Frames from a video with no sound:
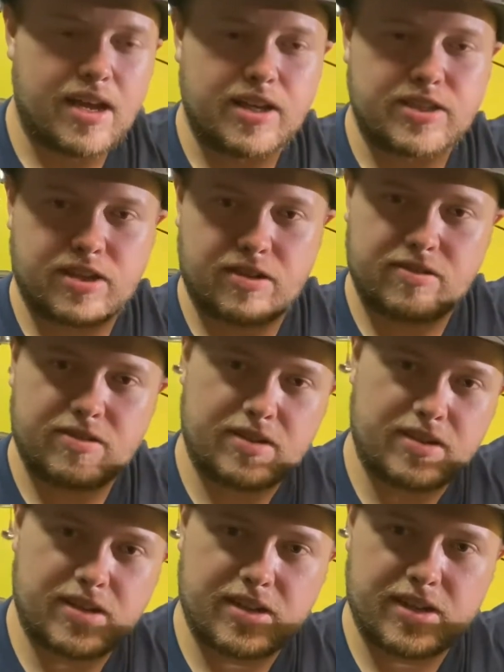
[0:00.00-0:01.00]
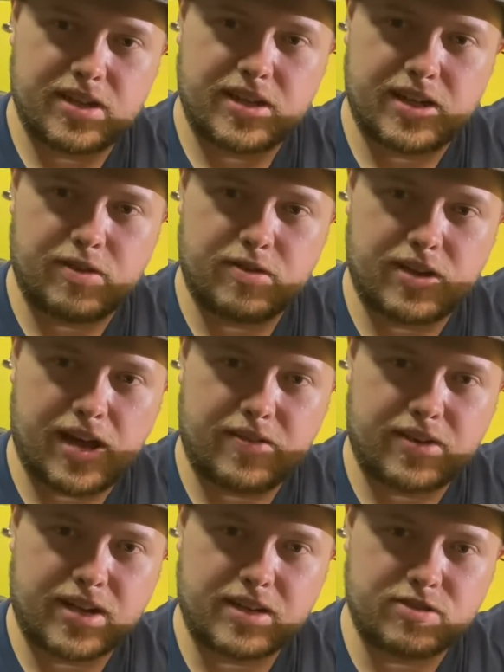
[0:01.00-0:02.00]
So it would have
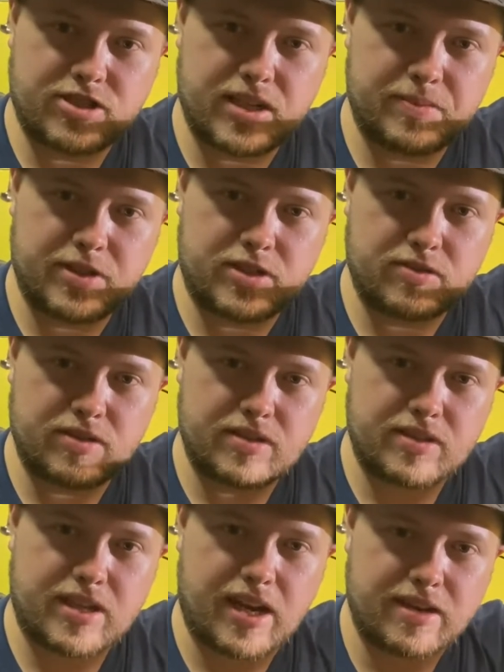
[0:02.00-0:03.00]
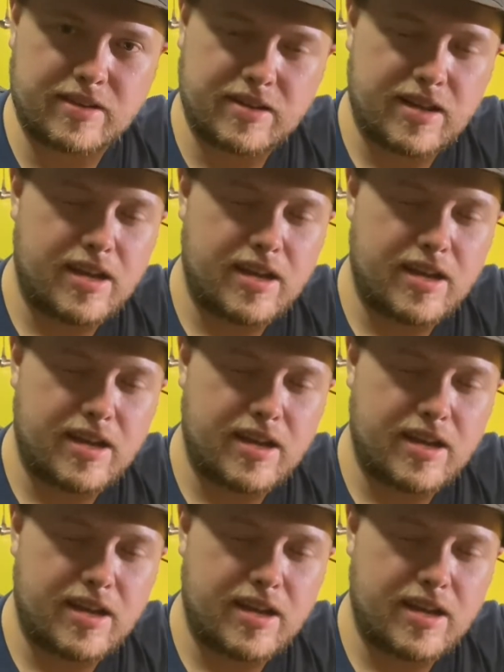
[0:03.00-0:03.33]
like a little shimmy to it, kind of.